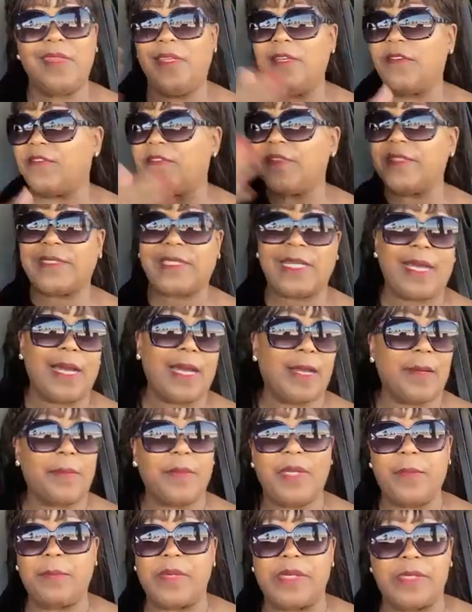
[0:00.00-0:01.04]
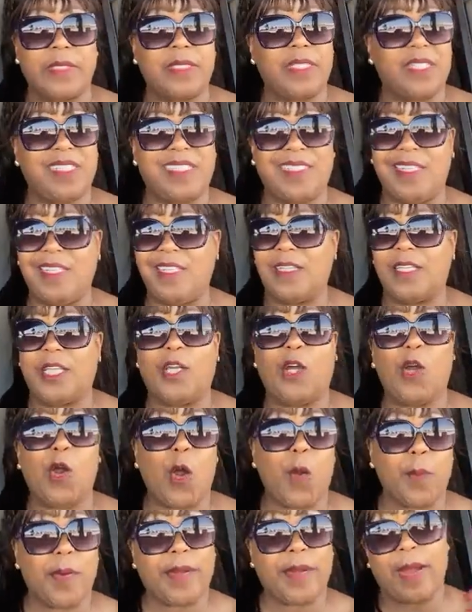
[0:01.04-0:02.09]
Different timing, but still they
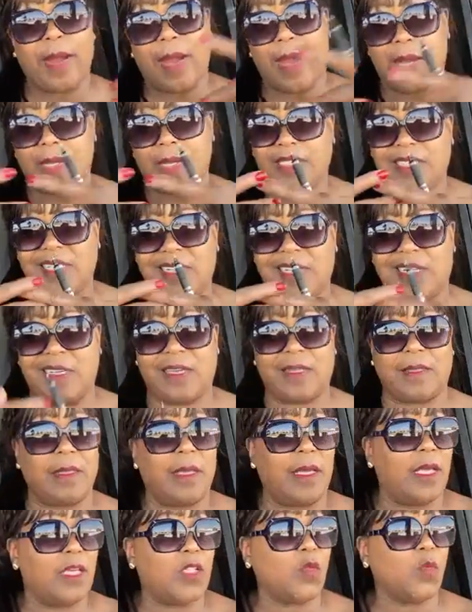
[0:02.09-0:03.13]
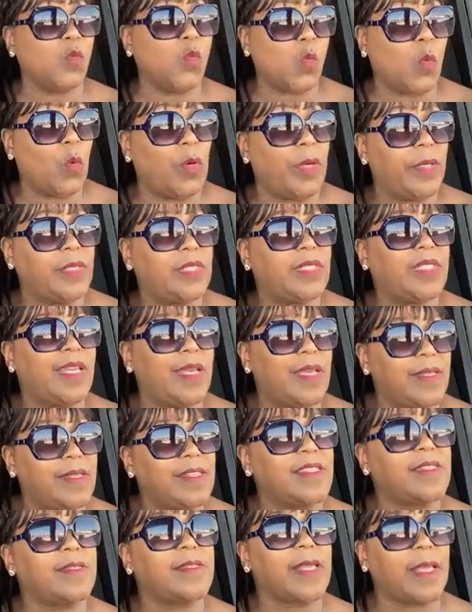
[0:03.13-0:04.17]
harmonize together as one,
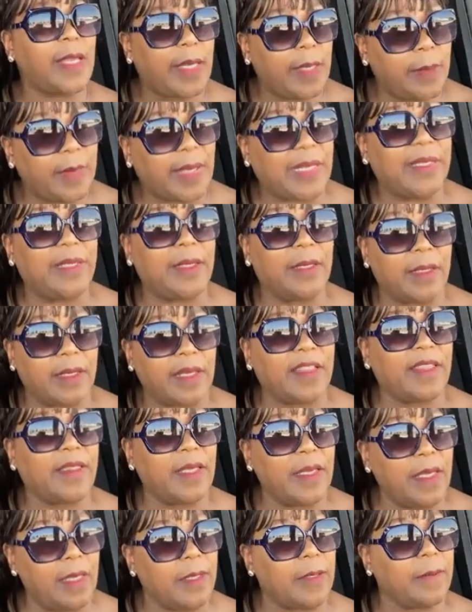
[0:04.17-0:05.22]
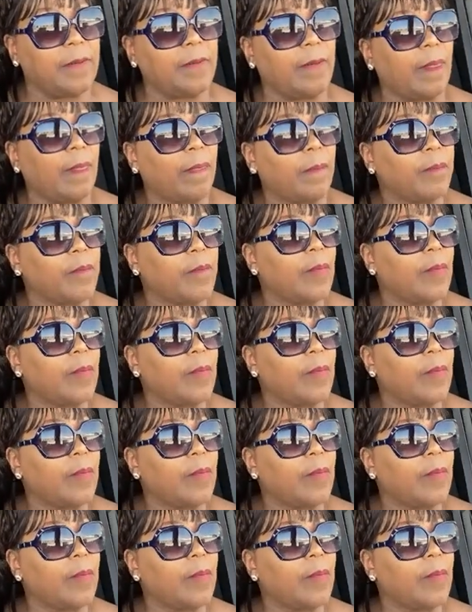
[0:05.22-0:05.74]
saying the same identical thing.